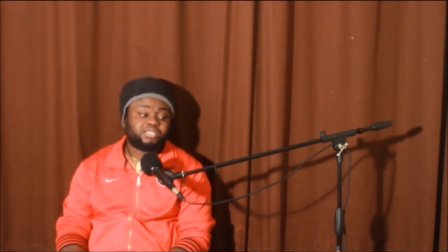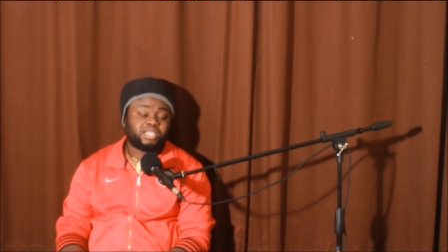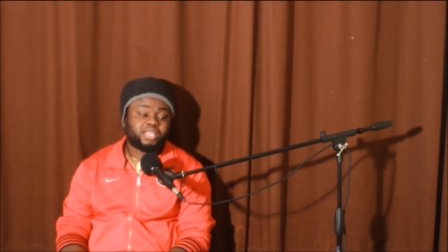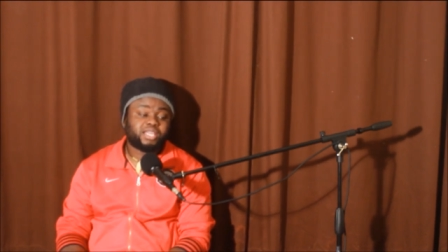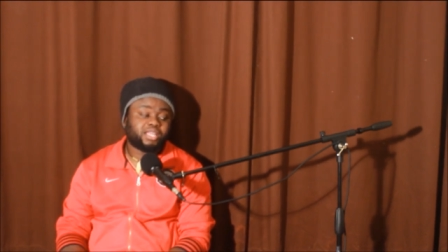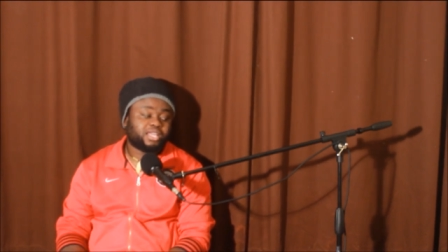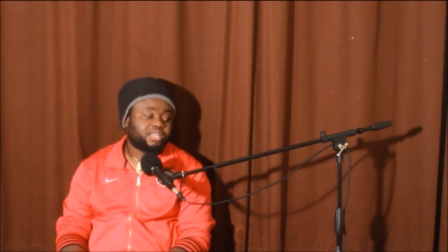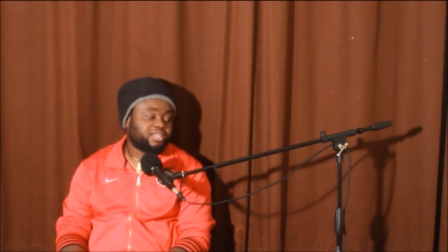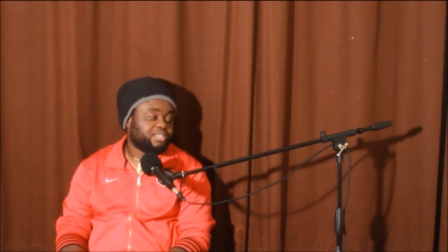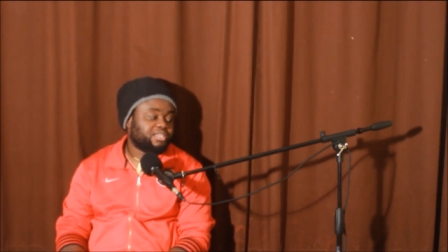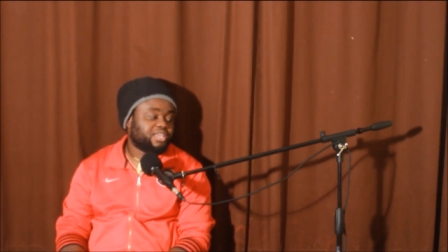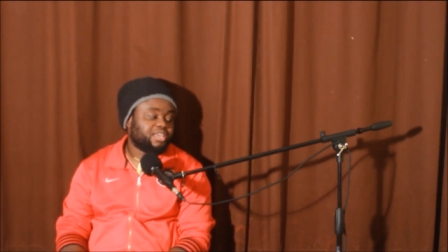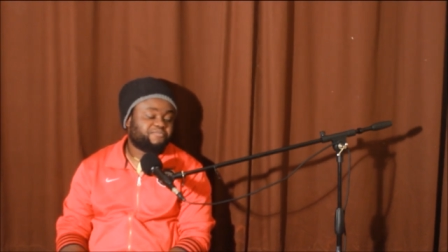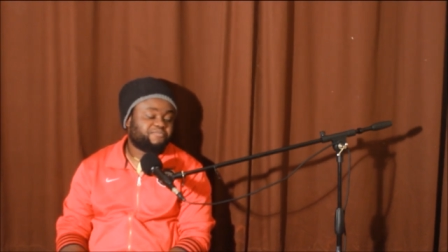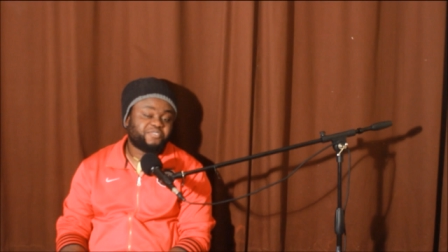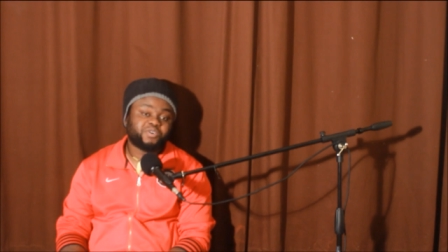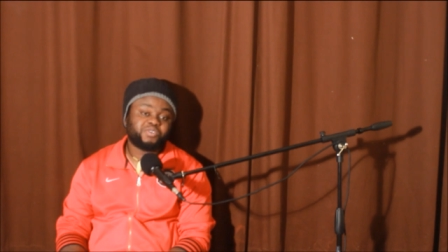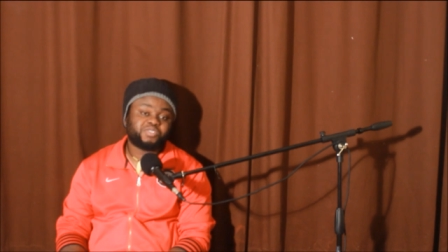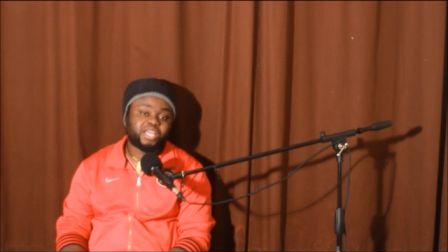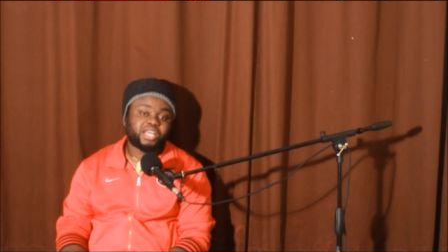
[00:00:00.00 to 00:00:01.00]
say that. He
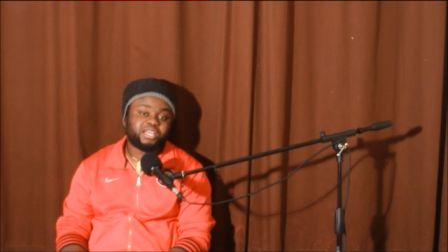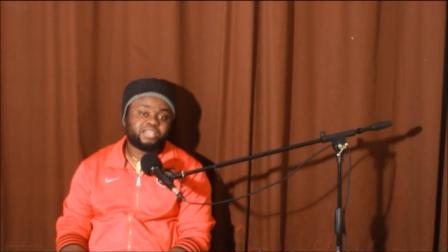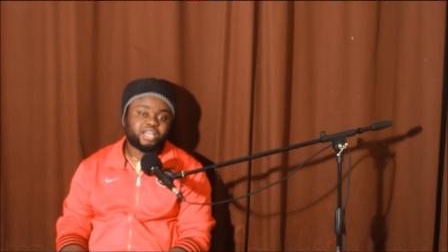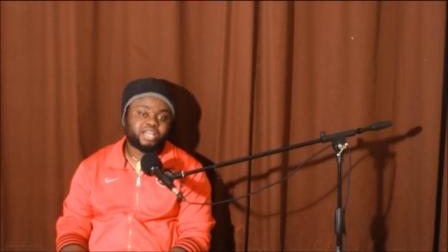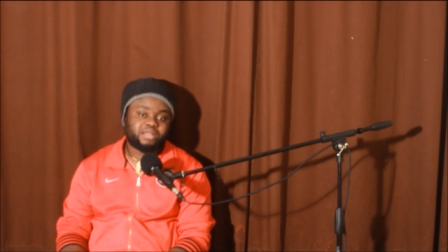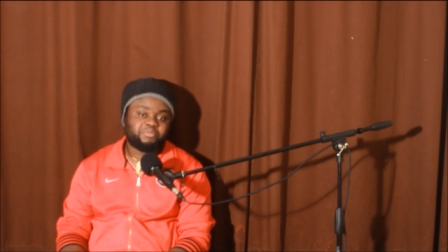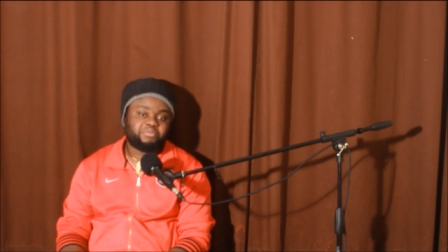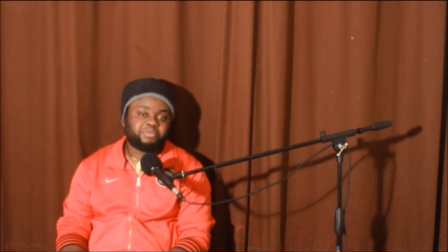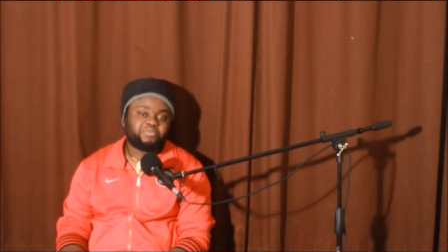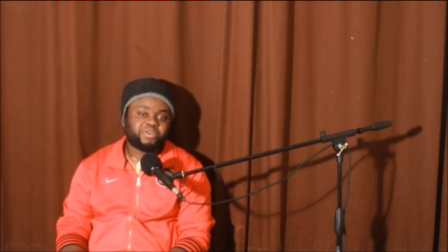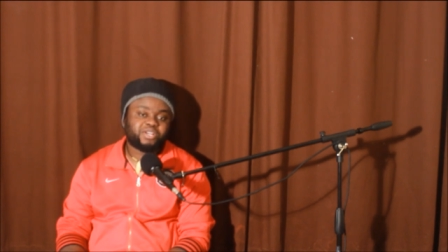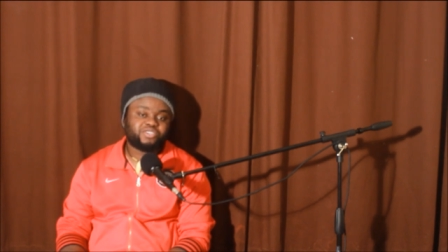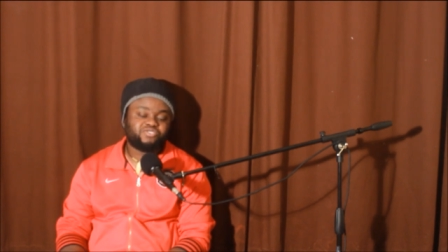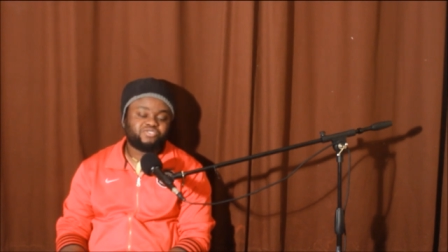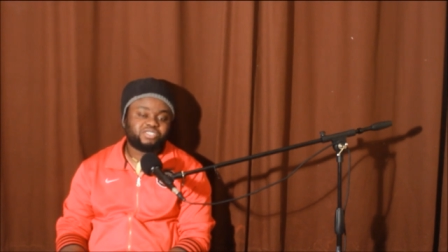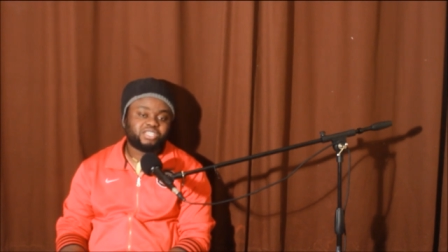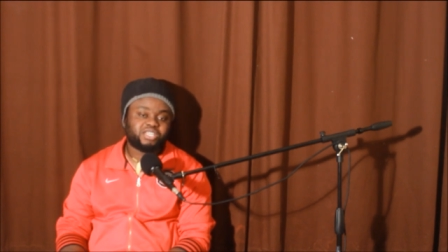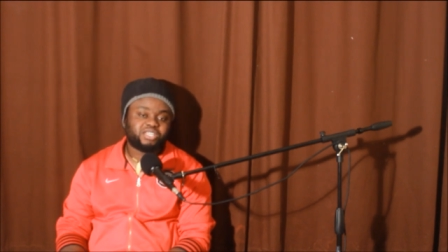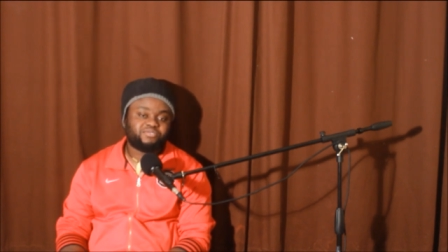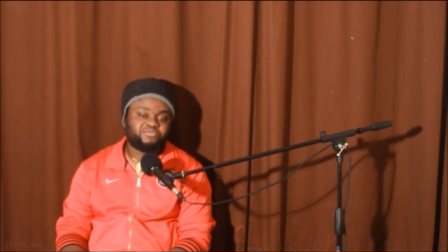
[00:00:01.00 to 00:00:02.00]
feels that other people are
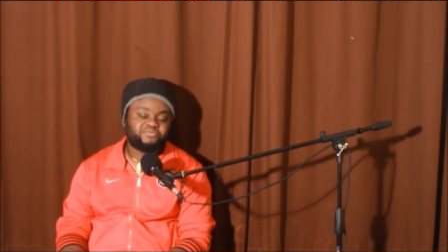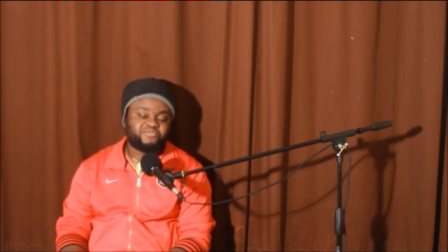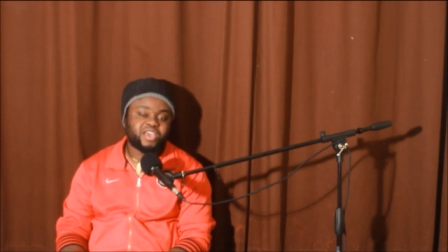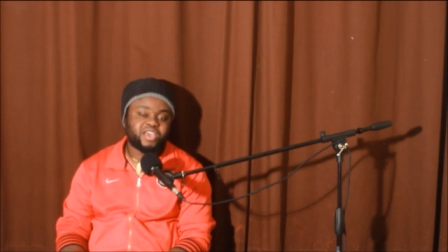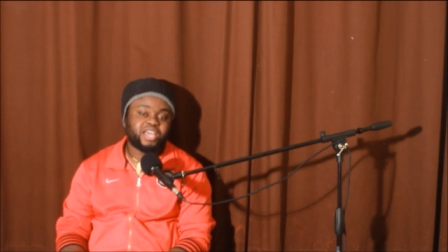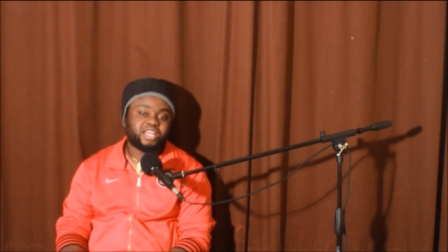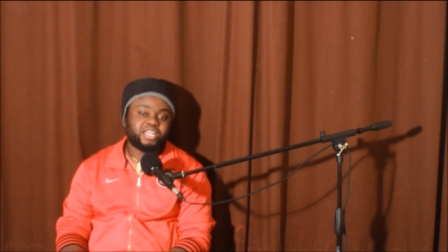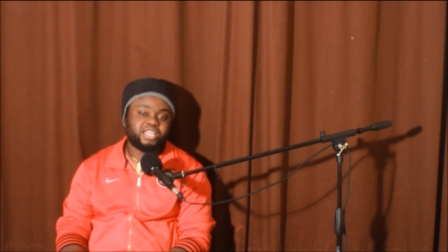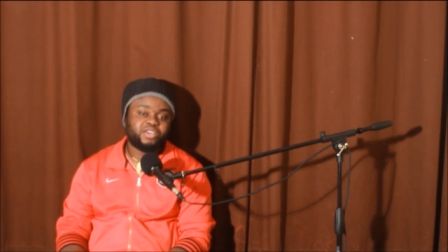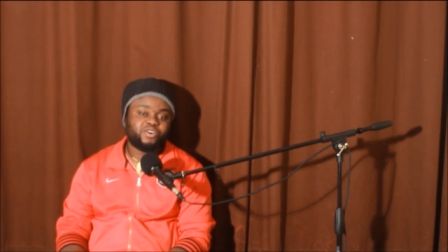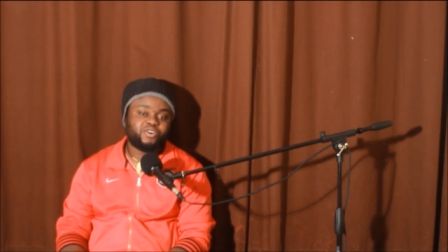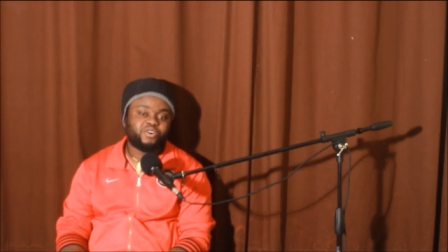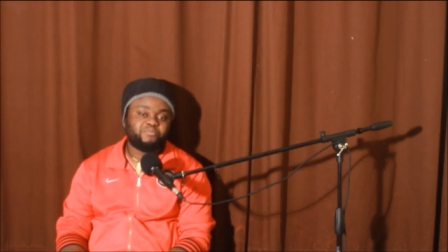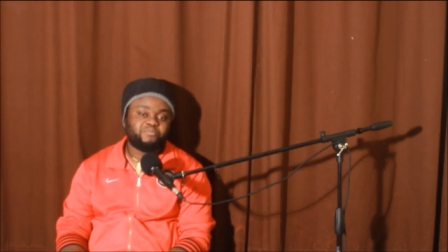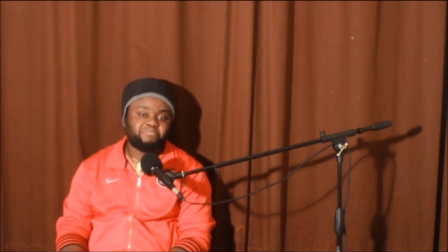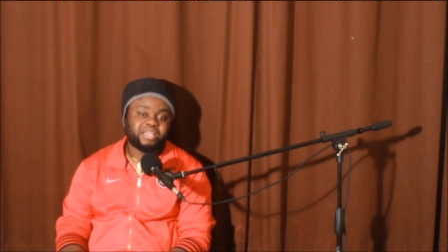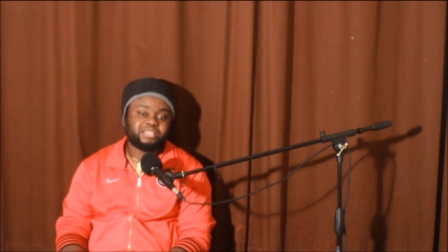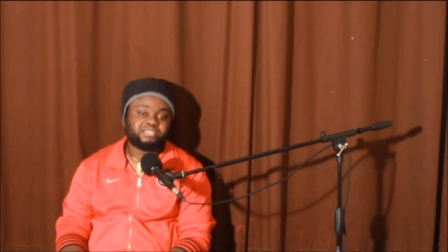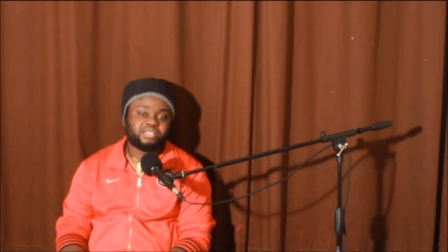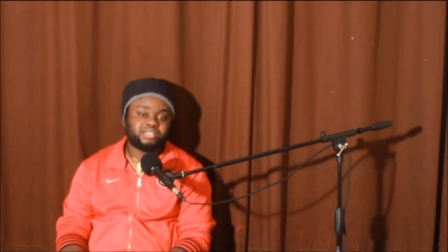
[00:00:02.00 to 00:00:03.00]
treated fairly or
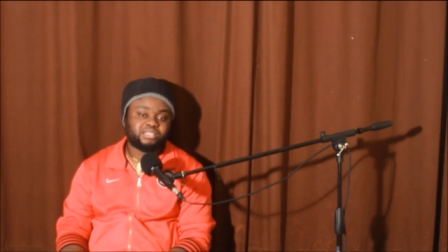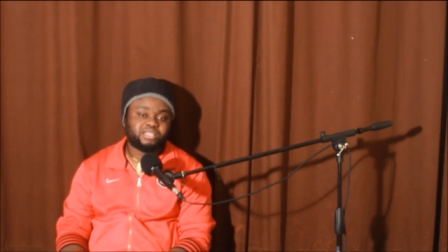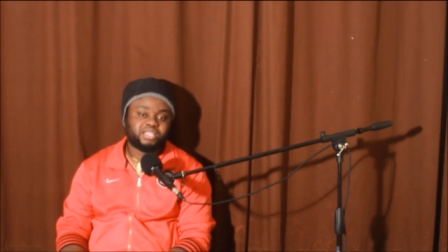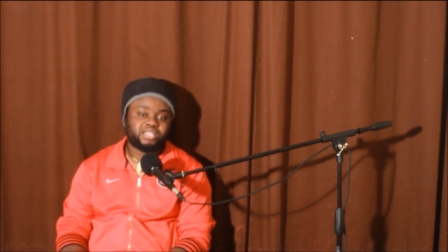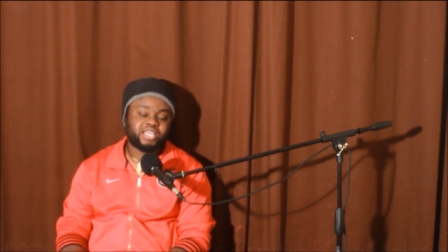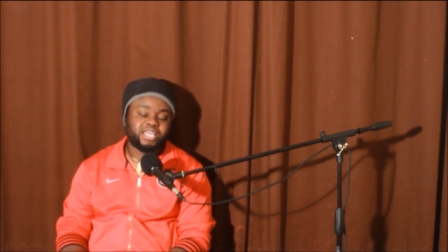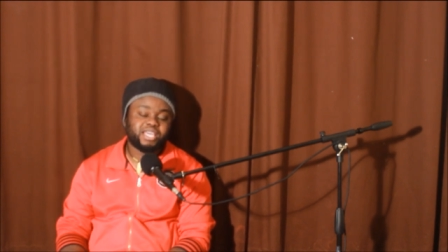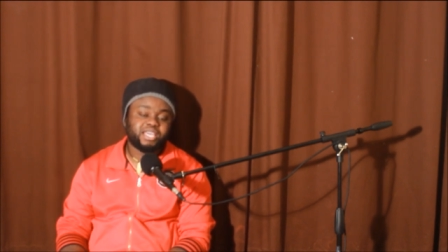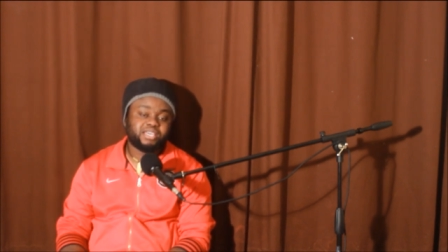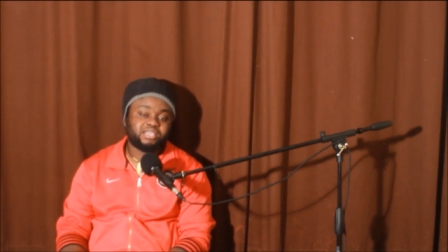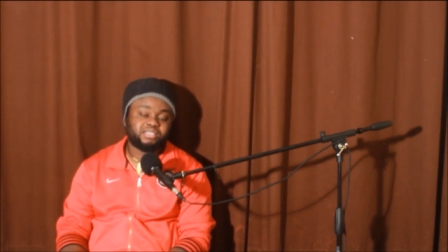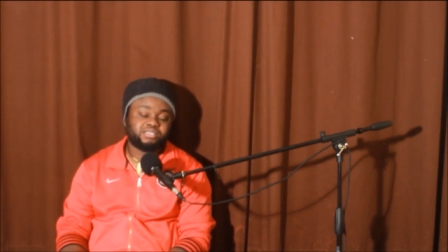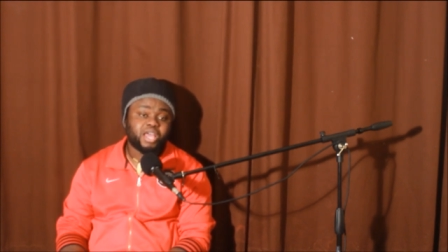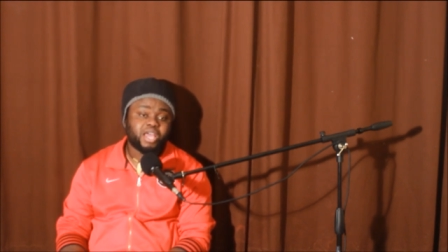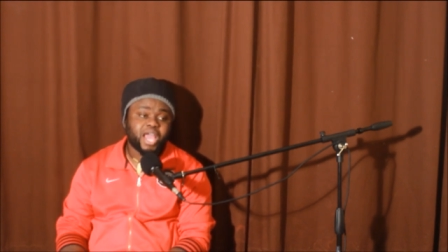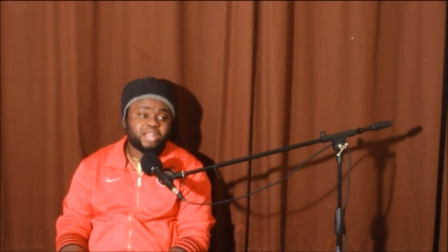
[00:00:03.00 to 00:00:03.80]
better than he is.